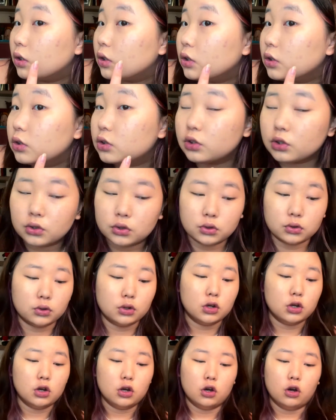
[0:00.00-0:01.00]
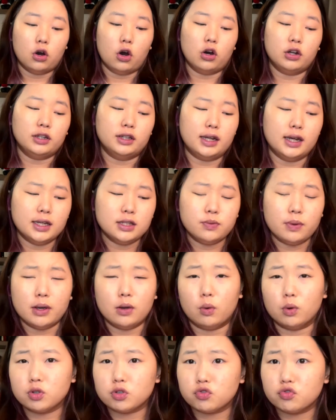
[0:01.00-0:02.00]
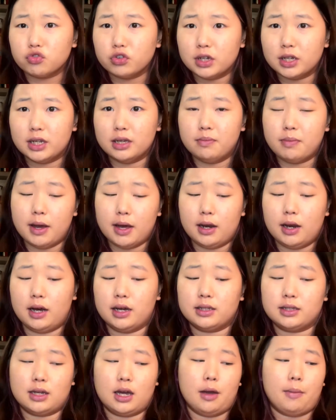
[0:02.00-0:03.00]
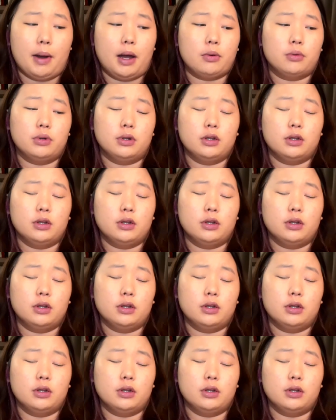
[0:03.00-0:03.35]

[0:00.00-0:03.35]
So on days where it was really bad last time, I would